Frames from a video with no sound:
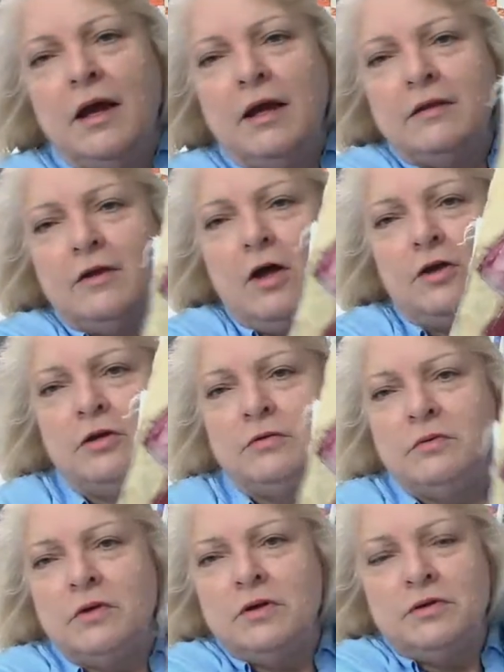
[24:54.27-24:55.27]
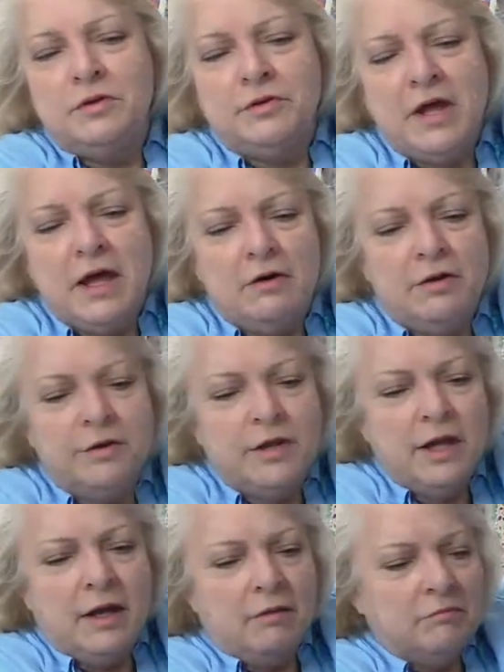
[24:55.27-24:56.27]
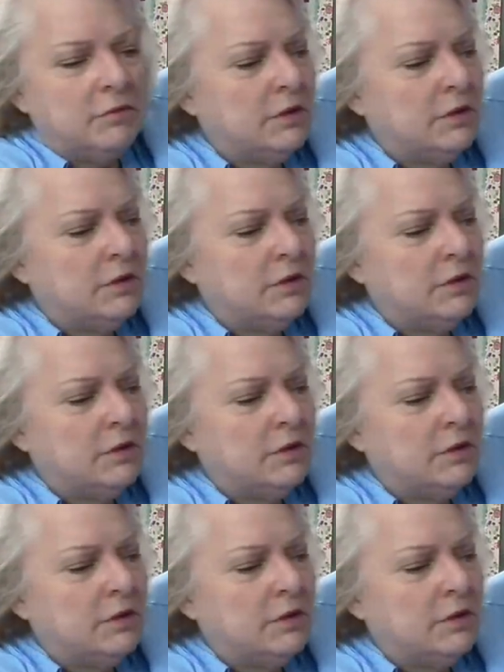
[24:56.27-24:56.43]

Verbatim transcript: I thought you'd want to do that on them.